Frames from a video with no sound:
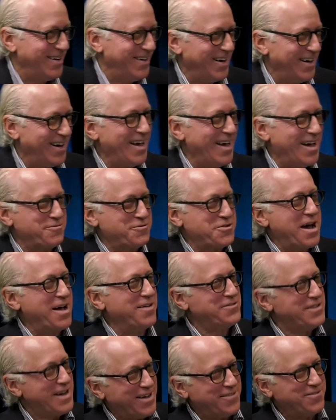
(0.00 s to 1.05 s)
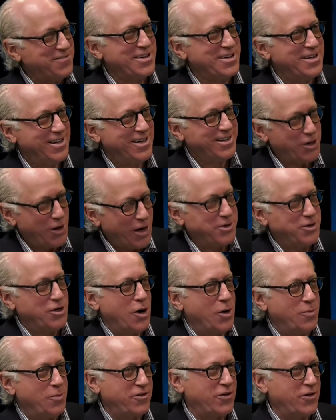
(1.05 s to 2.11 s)
I have not, I
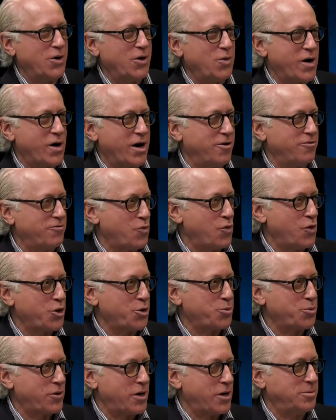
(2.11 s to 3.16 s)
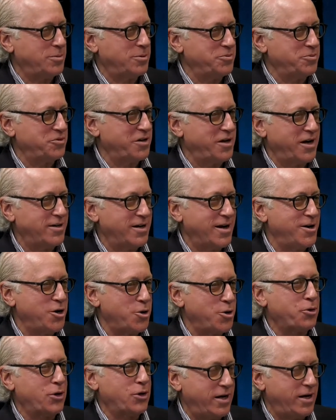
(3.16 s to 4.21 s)
know I'm very aware of water problems, and I
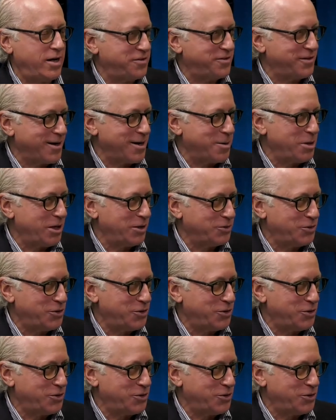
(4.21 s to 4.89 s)
don't put anything on my lawn.